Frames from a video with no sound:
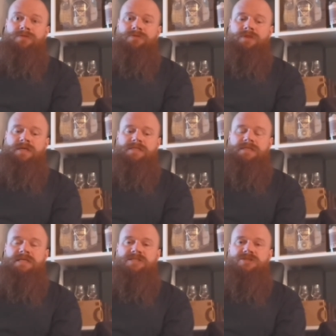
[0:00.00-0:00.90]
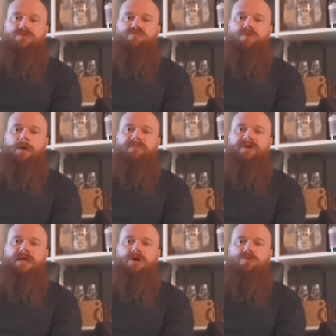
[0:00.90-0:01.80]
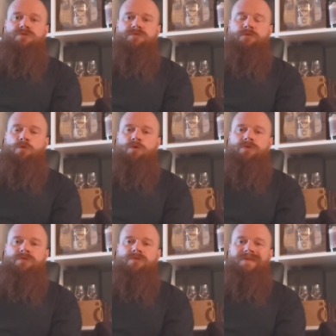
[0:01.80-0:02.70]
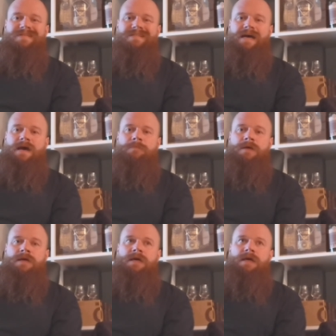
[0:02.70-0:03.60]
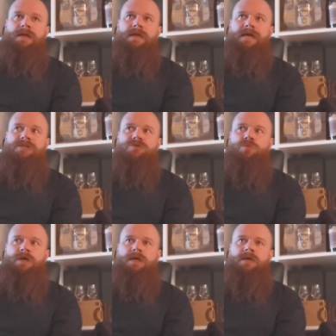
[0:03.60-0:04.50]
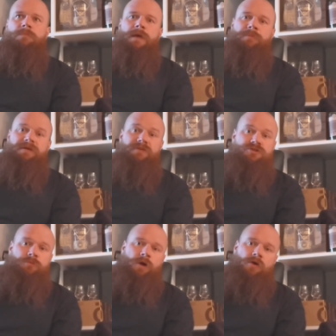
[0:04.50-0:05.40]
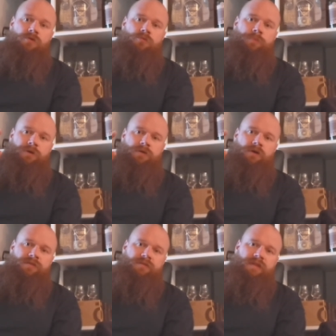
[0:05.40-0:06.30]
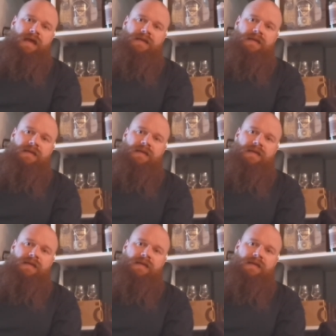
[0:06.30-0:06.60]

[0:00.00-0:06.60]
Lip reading: This is rum videos for this time. Next week, maybe even tomorrow, but other than that,